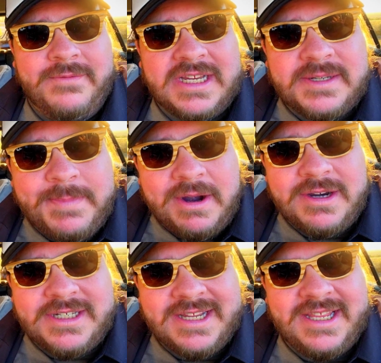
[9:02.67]
of
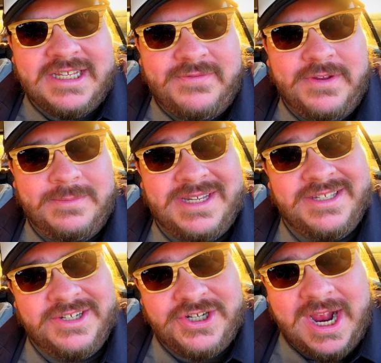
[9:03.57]
experiencing these films
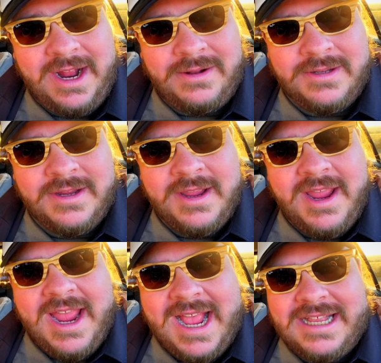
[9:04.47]
as a child,
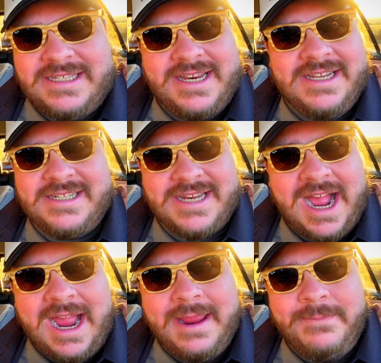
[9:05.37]
as it is
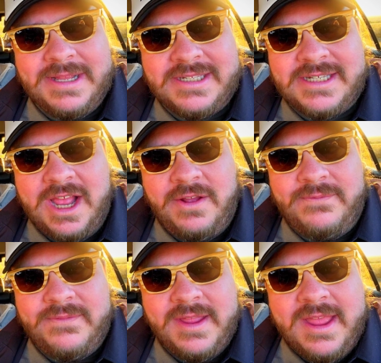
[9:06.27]
time
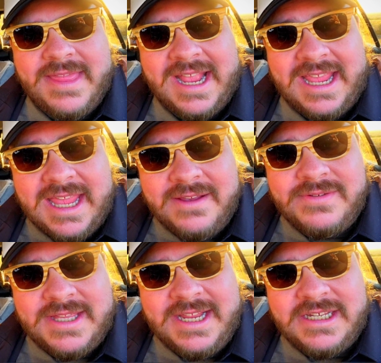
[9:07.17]
itself that
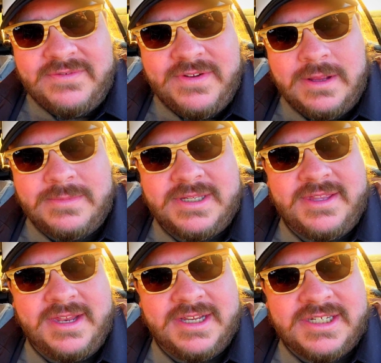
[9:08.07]
gives these films the